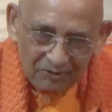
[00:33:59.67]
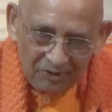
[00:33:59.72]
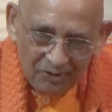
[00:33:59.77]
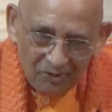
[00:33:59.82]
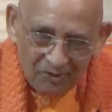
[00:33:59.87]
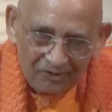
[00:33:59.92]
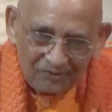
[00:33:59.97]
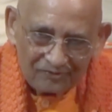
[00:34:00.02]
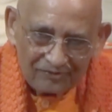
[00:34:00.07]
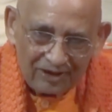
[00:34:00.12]

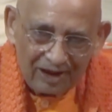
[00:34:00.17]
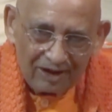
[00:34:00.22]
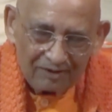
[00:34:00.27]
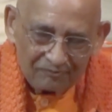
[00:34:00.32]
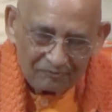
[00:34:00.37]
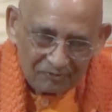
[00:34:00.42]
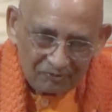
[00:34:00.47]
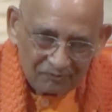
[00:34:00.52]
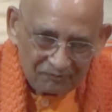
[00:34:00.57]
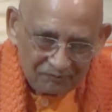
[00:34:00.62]

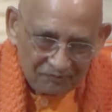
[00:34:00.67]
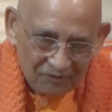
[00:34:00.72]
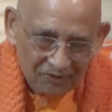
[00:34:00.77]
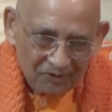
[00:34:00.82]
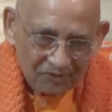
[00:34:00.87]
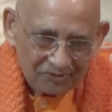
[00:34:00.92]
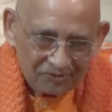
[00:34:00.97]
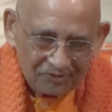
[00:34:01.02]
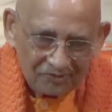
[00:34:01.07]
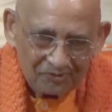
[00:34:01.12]
yourself to
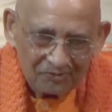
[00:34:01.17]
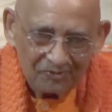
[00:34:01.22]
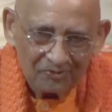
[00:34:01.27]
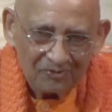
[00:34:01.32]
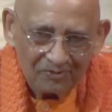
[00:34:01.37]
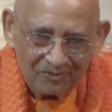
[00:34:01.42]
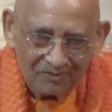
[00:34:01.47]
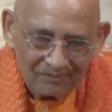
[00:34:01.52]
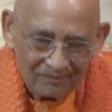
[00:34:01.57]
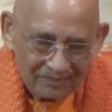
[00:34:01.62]
flow
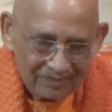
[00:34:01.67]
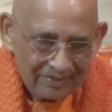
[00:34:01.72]
through